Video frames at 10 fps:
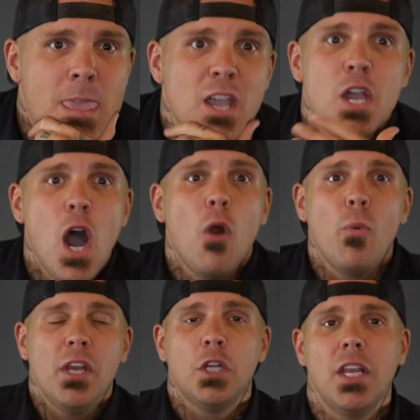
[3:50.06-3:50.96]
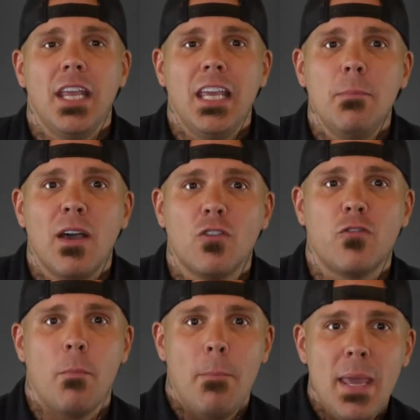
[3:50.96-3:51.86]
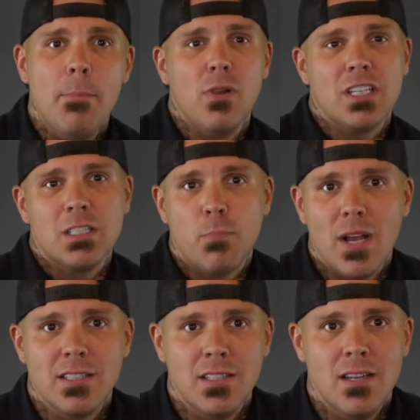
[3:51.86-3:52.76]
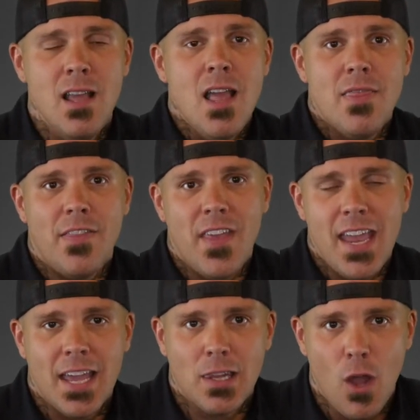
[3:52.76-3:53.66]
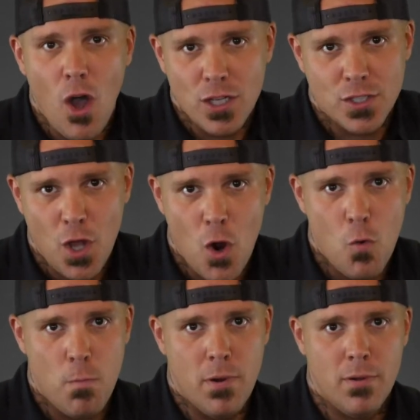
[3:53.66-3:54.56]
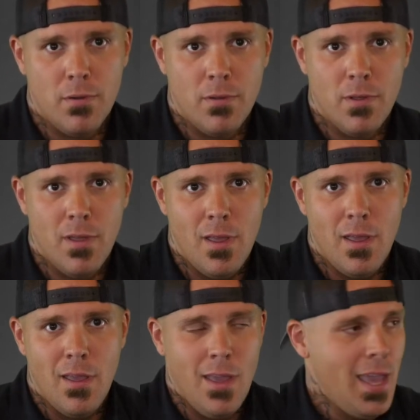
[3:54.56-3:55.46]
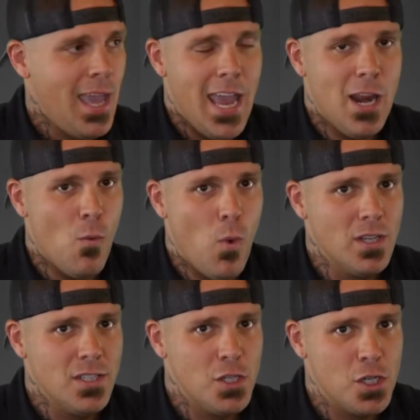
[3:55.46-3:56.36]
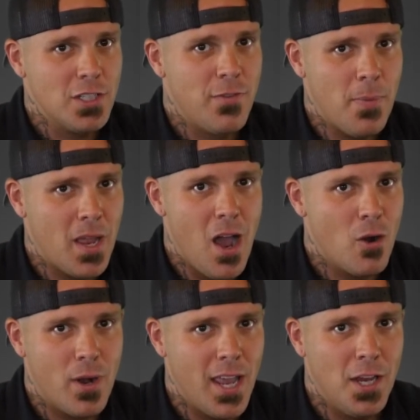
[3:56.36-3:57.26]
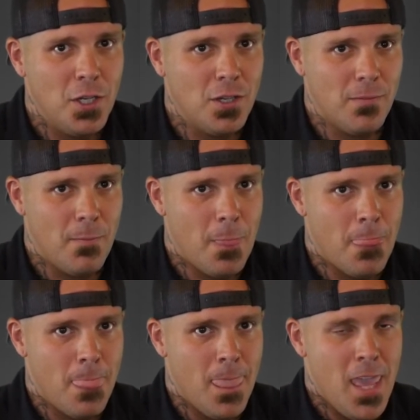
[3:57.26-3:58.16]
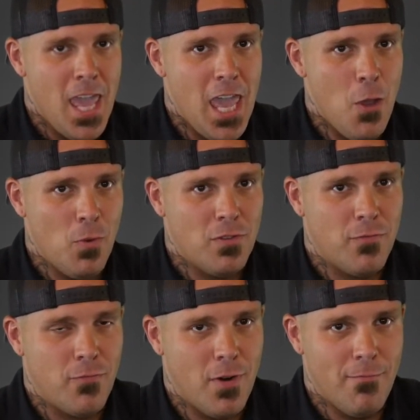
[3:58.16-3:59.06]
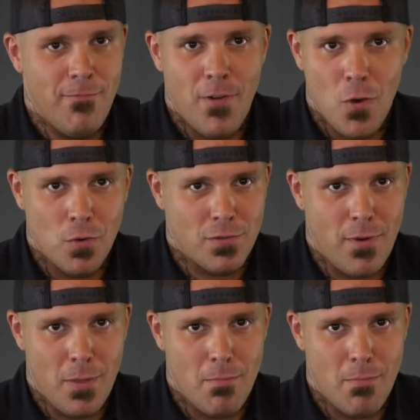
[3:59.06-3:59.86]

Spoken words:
Gut-wrenching emails from people expressing that they had lost hope. And it wasn't just from the congregation. It was from folks from the